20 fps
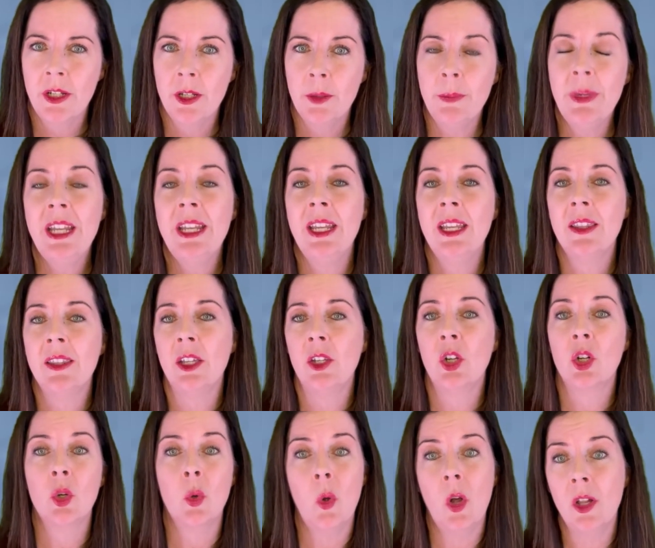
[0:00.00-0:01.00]
meaning that
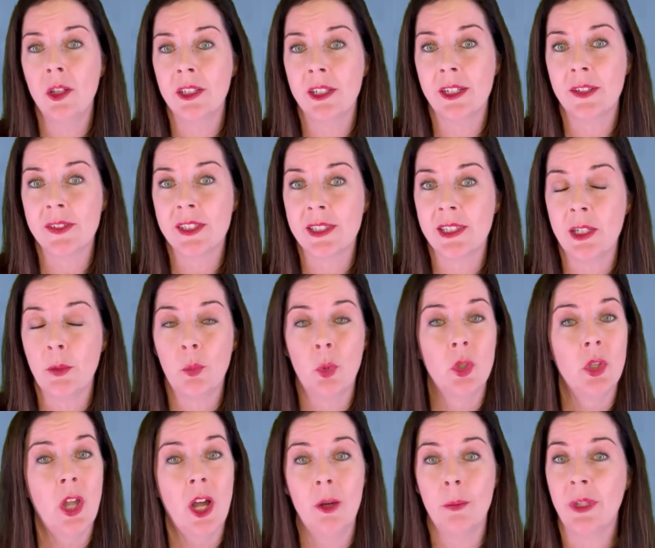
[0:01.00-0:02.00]
your quality of sleep will
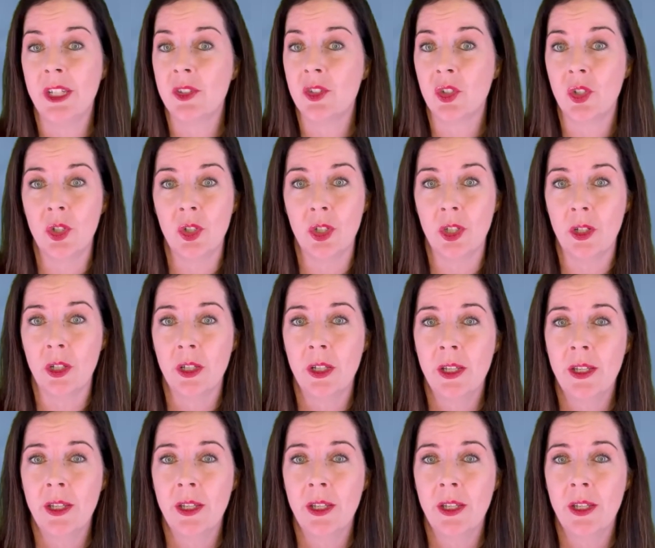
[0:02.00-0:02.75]
not be as good.